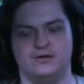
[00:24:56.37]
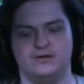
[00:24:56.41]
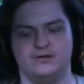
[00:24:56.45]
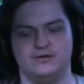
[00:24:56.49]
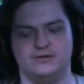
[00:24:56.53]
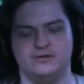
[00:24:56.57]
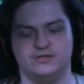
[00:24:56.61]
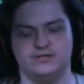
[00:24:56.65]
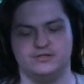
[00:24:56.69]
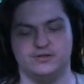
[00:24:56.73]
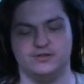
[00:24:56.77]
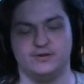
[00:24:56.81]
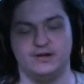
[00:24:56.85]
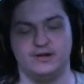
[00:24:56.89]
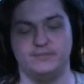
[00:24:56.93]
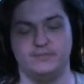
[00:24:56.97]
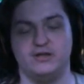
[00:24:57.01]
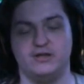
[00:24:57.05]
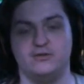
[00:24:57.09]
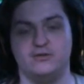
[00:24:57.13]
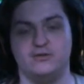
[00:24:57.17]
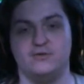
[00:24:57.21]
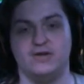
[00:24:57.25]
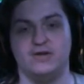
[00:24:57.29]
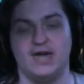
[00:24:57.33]
So anybody
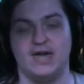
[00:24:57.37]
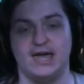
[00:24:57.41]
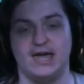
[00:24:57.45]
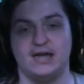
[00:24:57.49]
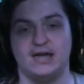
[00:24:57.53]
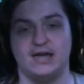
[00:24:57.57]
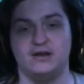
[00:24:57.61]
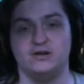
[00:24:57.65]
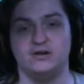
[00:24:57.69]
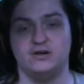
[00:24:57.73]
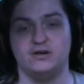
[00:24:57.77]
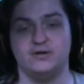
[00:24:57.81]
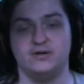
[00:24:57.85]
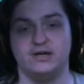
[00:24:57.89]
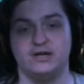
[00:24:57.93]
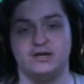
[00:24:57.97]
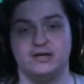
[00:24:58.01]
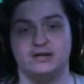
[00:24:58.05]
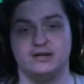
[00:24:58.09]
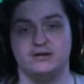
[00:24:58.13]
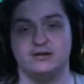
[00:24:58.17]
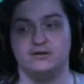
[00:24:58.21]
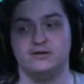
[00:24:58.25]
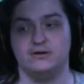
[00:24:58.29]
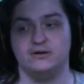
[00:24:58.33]
who can donate
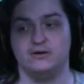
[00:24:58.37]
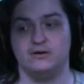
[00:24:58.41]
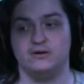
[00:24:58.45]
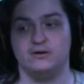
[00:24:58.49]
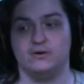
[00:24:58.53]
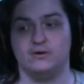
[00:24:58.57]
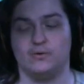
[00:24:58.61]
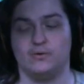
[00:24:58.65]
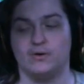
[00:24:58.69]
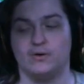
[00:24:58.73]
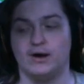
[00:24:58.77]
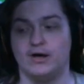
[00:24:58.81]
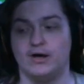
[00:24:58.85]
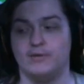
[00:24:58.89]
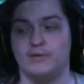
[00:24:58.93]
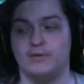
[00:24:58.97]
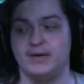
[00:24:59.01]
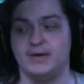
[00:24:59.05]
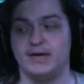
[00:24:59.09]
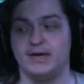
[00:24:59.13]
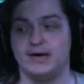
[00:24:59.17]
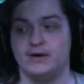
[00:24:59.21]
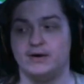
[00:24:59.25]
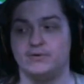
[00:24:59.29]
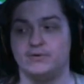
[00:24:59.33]
or help
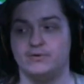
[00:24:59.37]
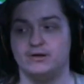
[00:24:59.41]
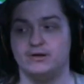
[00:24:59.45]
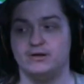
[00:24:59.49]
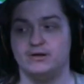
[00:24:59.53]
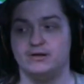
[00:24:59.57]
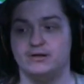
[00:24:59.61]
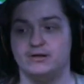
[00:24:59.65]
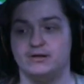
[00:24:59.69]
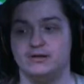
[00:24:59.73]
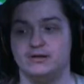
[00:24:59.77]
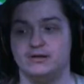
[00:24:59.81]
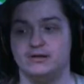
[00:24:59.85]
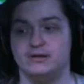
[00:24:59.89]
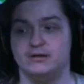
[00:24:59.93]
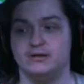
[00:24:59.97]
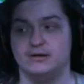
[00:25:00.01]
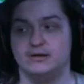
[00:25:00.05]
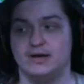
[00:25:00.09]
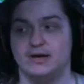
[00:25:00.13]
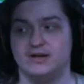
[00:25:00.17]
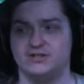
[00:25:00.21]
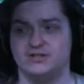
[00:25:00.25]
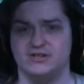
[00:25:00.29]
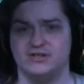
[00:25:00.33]
me out,
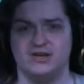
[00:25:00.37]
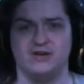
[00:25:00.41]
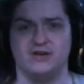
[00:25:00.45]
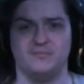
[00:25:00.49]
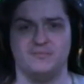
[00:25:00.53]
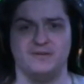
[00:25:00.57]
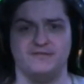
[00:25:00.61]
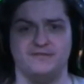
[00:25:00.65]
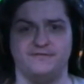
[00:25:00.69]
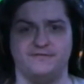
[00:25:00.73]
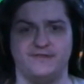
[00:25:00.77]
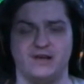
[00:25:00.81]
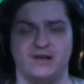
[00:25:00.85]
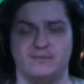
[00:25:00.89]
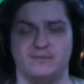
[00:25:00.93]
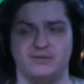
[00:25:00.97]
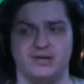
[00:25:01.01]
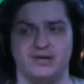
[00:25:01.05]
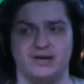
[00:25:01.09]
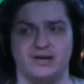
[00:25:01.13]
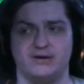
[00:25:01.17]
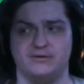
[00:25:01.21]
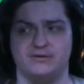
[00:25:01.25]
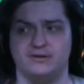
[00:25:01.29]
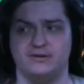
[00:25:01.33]
actually help my family
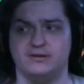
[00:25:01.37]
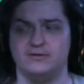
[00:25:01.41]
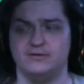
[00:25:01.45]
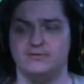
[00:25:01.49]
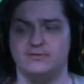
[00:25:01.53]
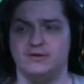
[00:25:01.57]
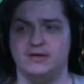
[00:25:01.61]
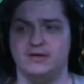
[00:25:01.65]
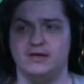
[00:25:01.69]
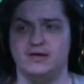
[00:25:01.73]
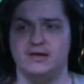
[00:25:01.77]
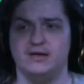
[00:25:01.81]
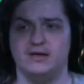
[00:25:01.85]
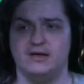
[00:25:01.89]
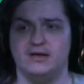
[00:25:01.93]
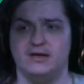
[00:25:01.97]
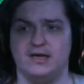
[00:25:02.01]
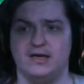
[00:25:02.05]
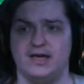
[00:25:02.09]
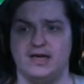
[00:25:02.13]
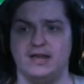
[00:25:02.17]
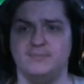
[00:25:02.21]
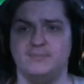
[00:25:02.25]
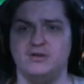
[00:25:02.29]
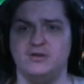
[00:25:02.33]
out. No,
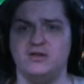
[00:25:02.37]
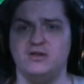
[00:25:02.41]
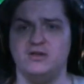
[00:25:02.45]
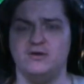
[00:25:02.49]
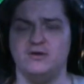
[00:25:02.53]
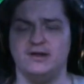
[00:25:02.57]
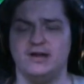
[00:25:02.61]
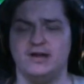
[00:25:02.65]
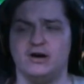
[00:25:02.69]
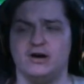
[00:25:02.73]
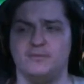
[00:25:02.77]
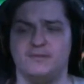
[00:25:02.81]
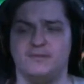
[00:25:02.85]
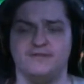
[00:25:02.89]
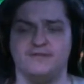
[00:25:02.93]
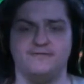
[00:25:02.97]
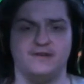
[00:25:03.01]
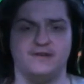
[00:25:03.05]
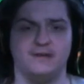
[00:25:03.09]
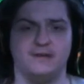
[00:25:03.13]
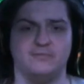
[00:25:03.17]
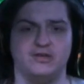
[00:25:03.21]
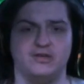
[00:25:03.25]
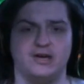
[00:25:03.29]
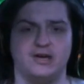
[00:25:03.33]
anybody who can help my
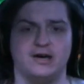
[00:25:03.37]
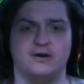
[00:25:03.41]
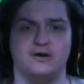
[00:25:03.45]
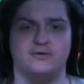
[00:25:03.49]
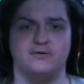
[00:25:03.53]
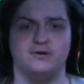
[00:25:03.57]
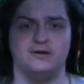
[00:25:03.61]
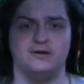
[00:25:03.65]
family out,